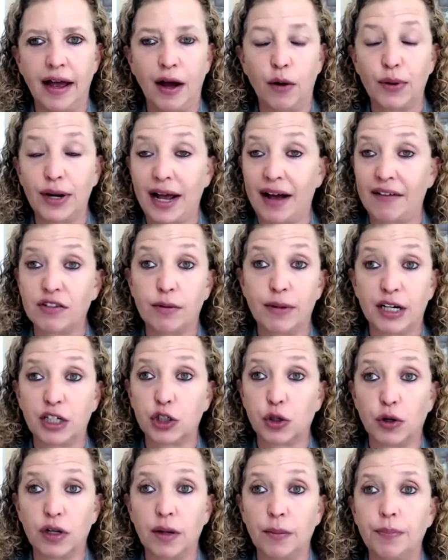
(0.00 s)
And we have to make
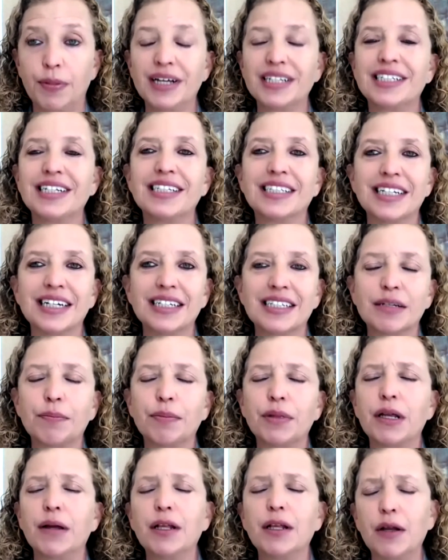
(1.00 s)
sure that businesses,
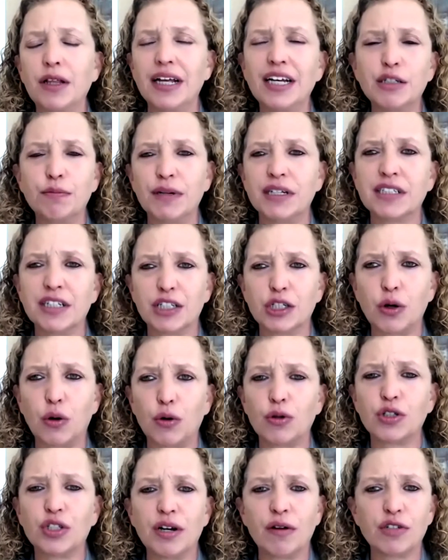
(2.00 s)
these business
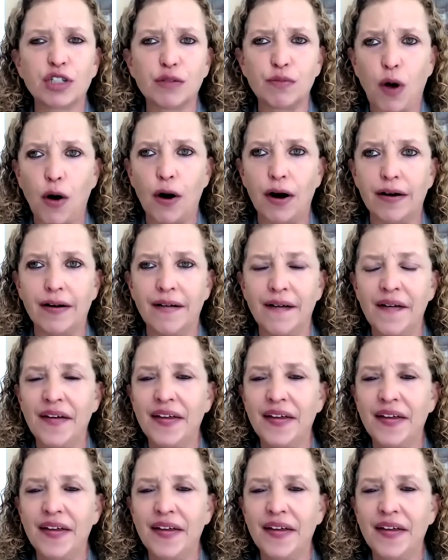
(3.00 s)
owners, they're smart.